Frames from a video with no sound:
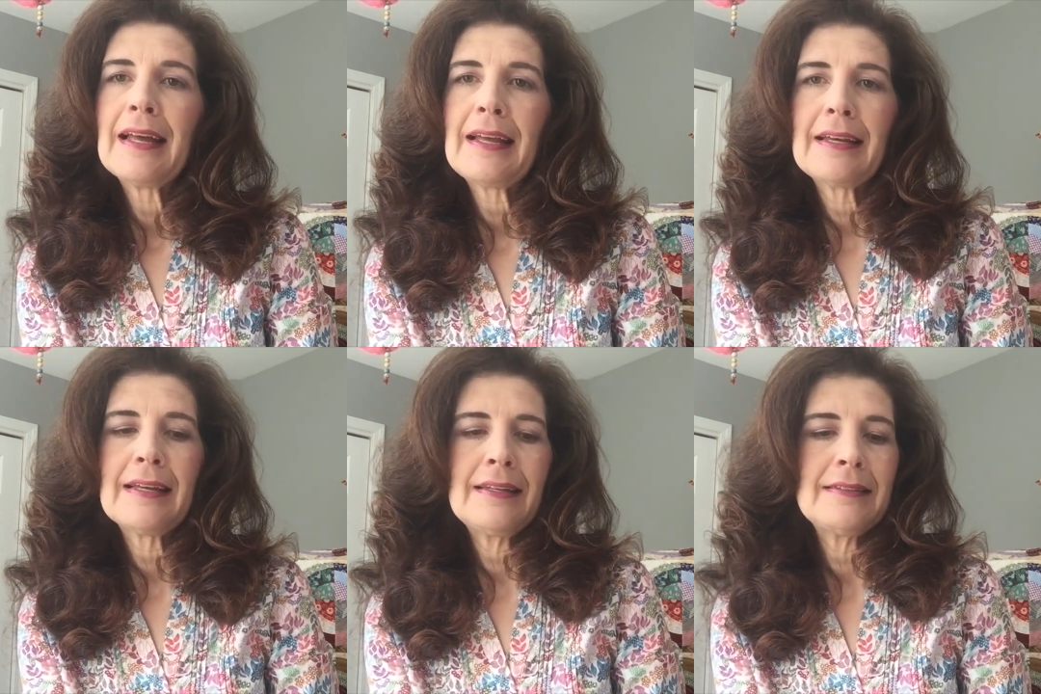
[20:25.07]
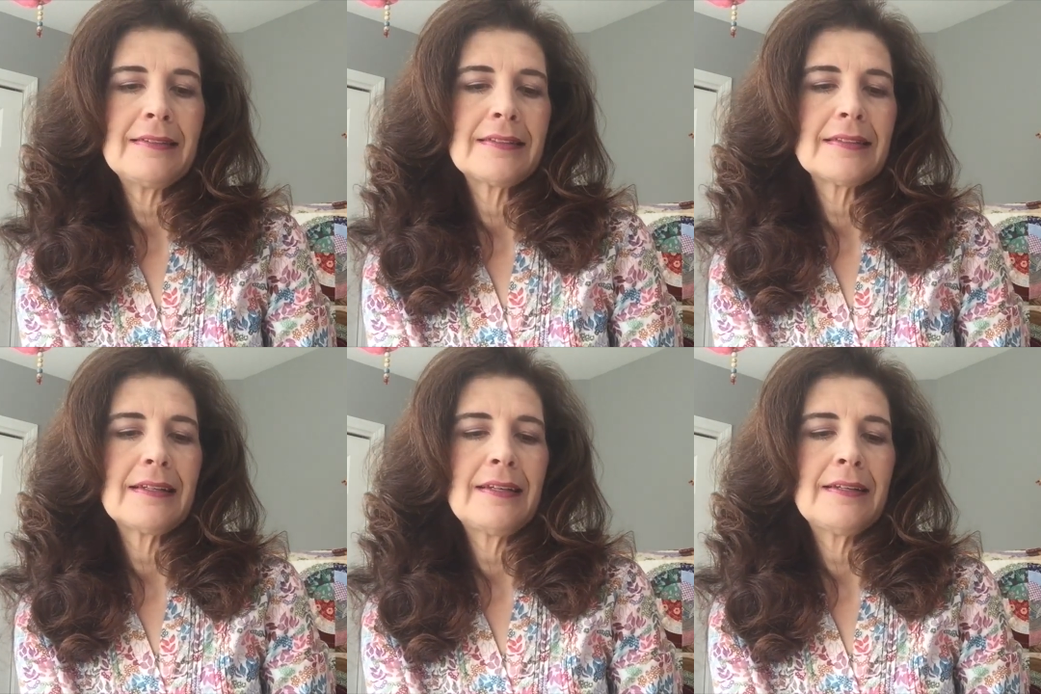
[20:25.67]
And
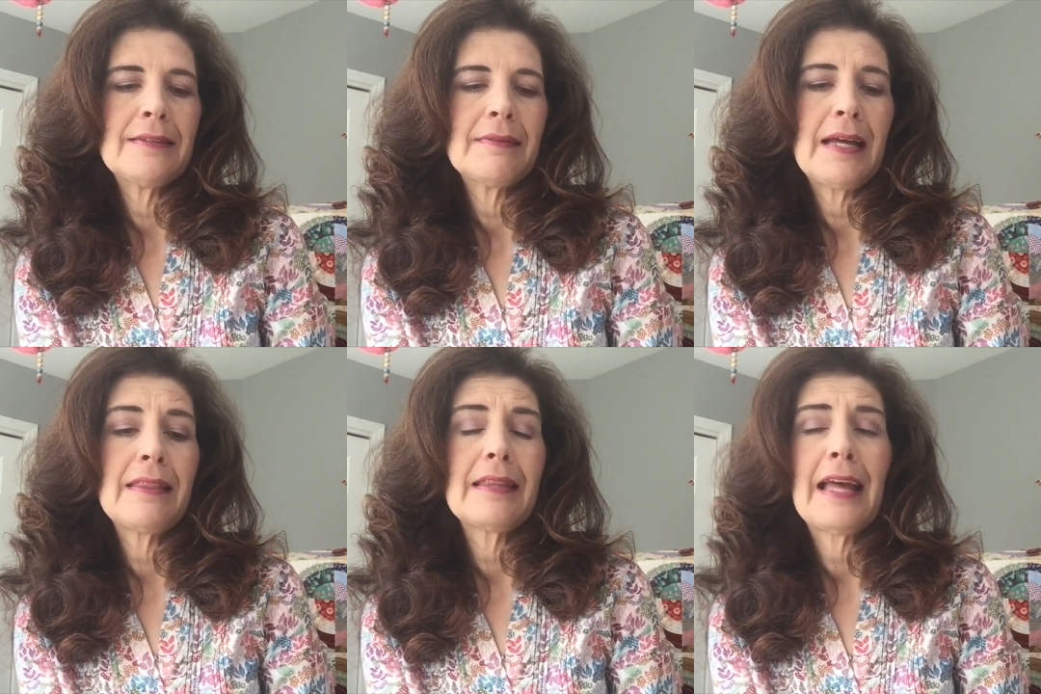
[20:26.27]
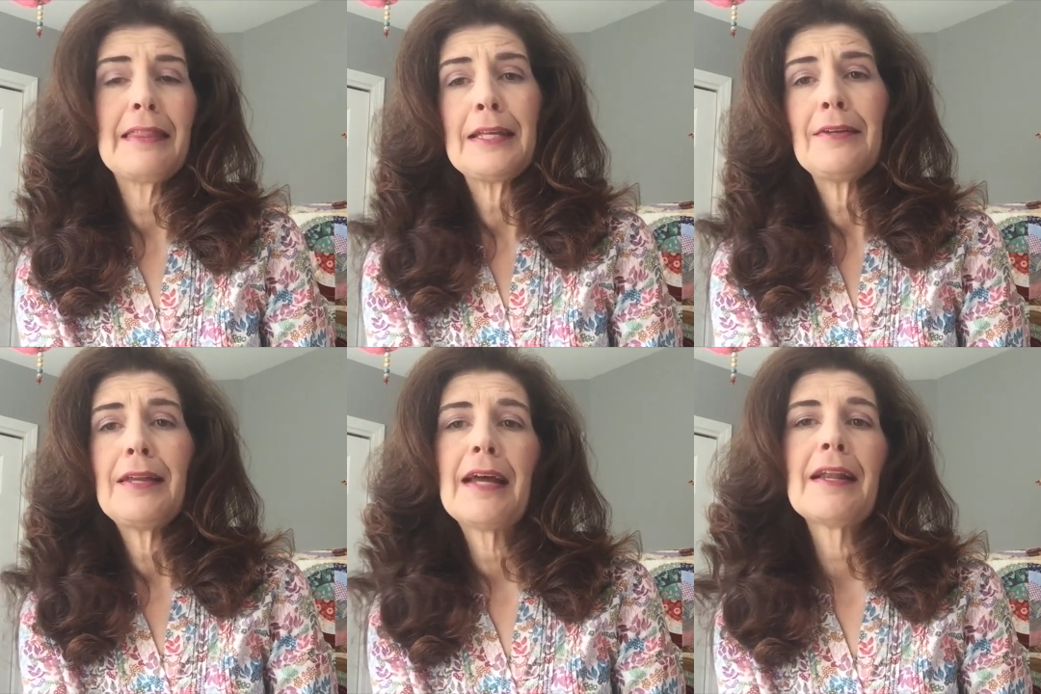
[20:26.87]
I think
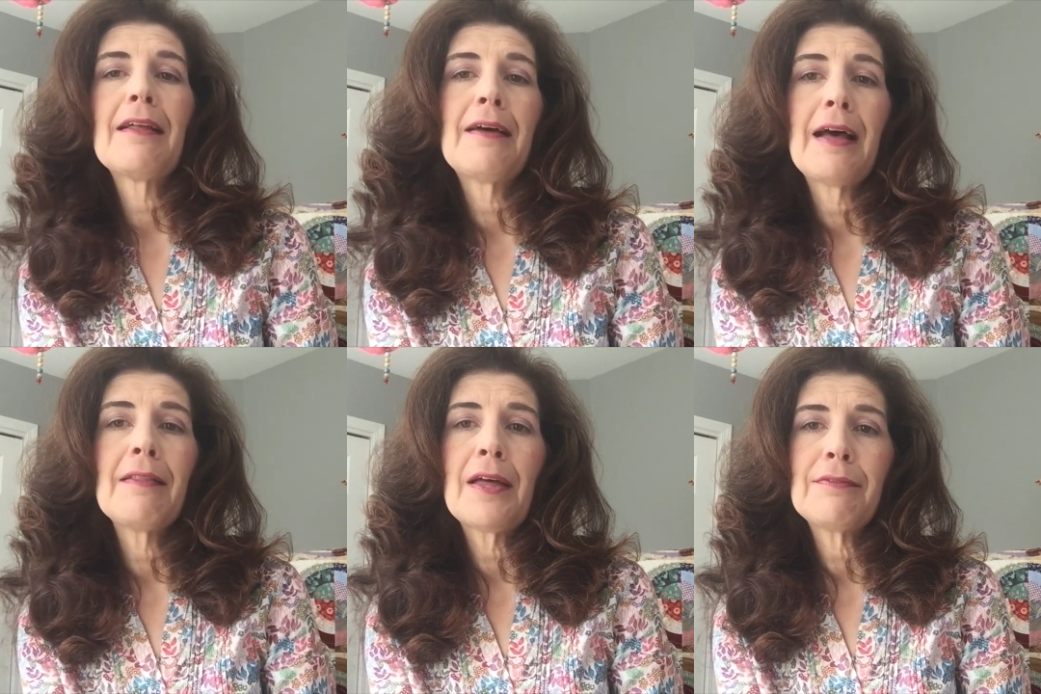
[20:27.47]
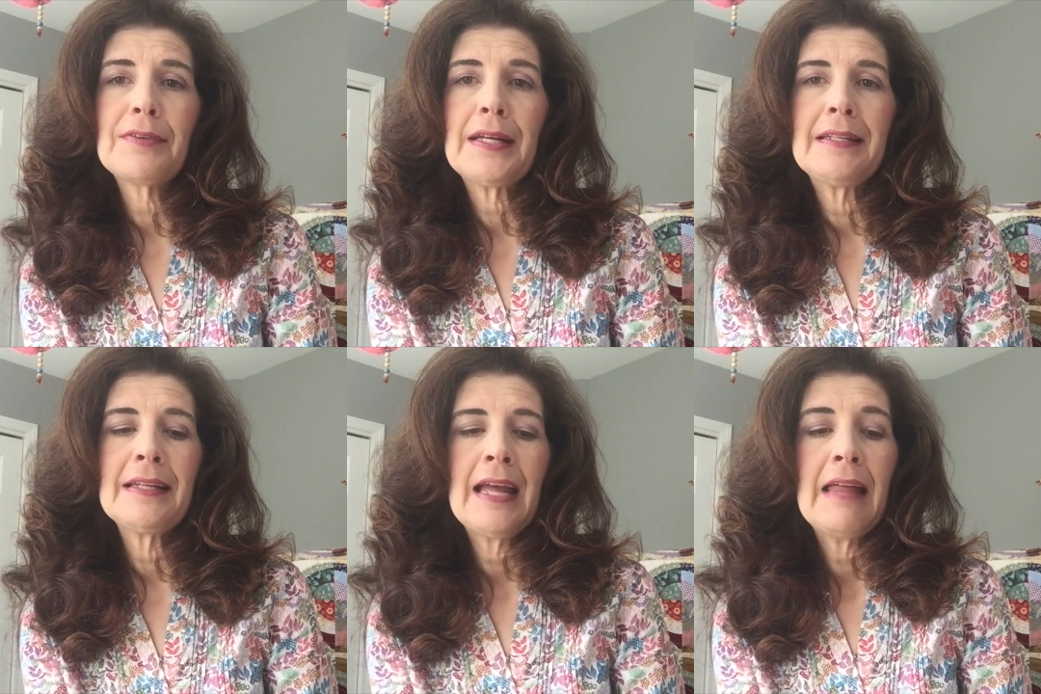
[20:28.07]
you'd have a lot of
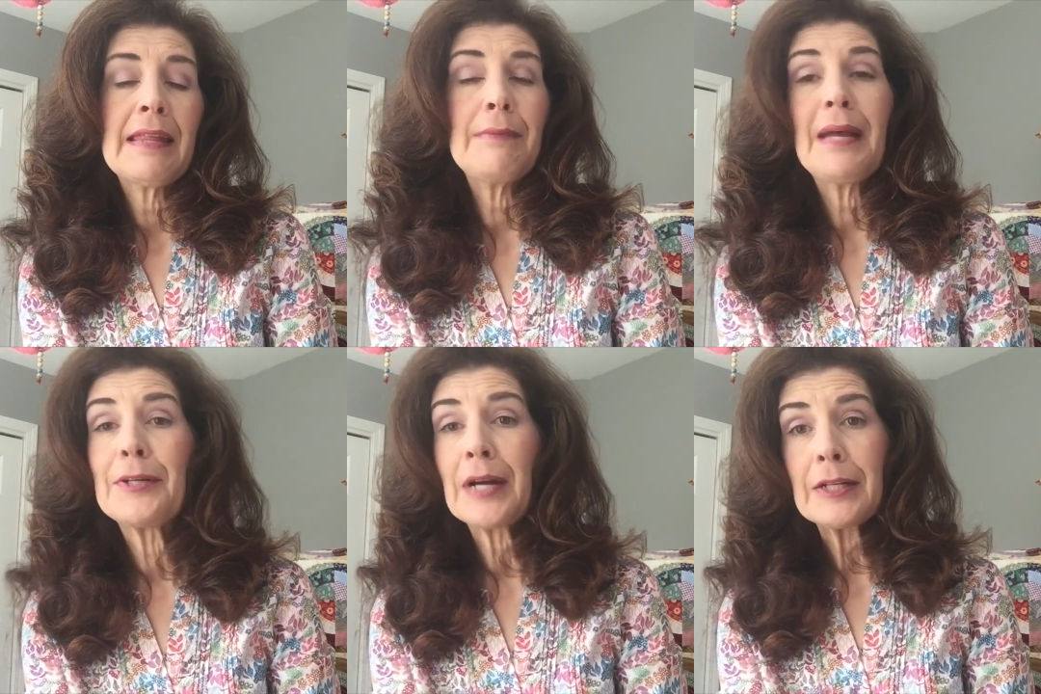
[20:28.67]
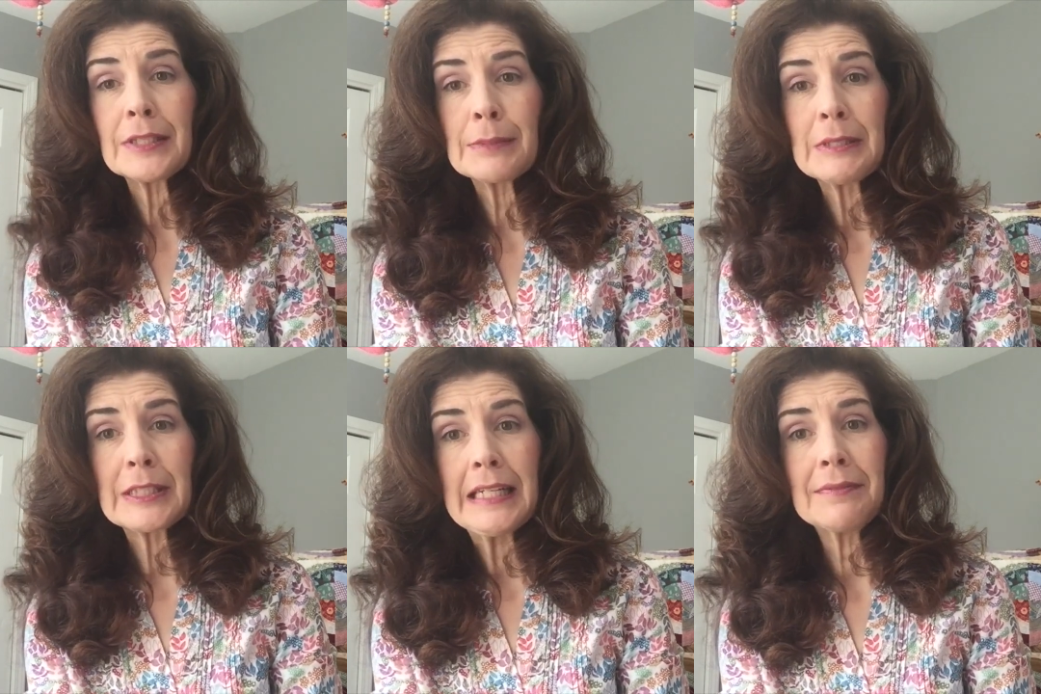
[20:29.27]
fun. They make great
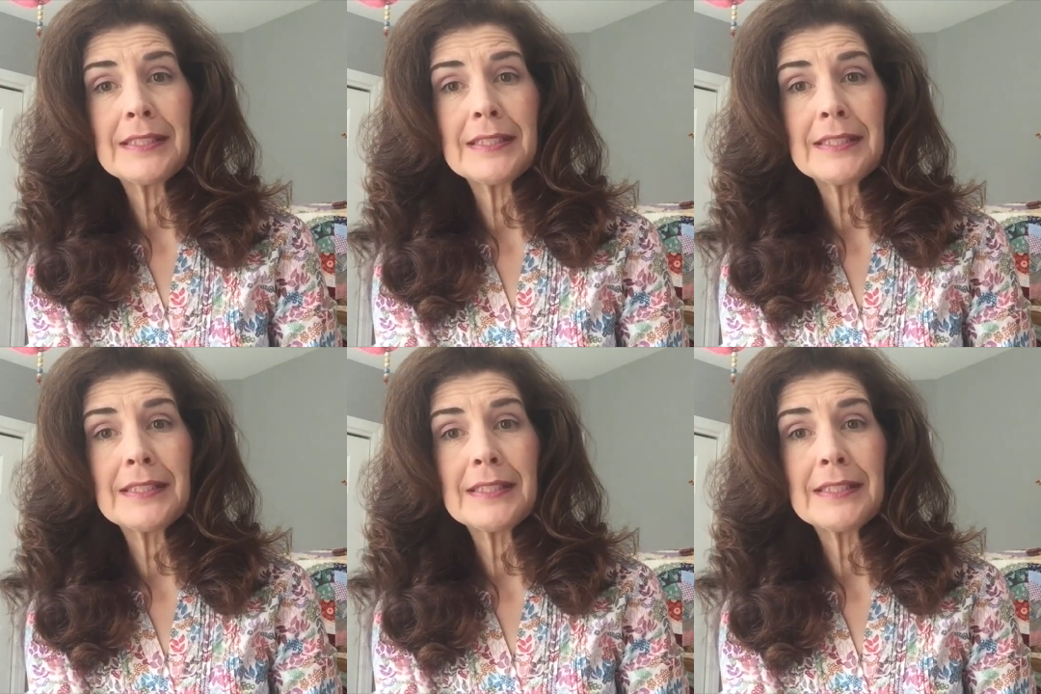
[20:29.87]
Christmas gifts.